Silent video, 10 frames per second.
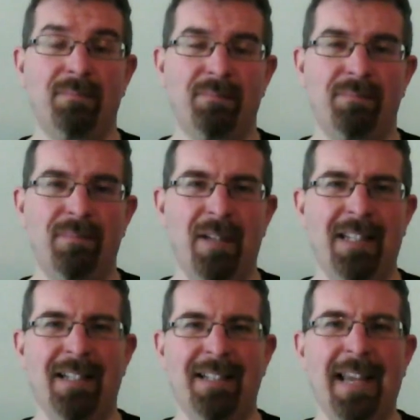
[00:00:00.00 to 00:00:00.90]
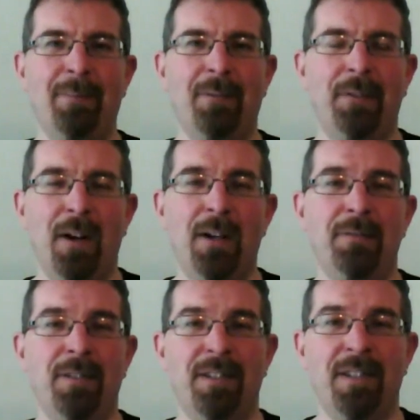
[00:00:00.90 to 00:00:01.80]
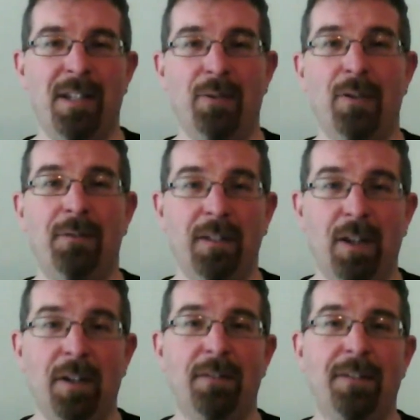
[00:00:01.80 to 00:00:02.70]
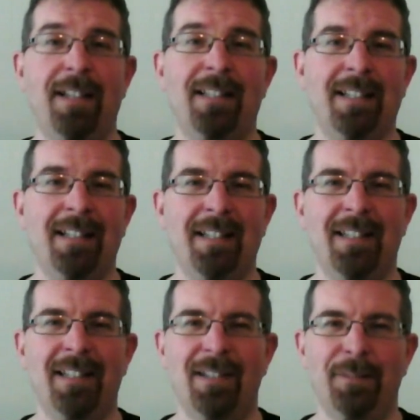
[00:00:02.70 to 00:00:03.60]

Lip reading: Whereas in Game of Thrones, there's an awful lot of it, and there's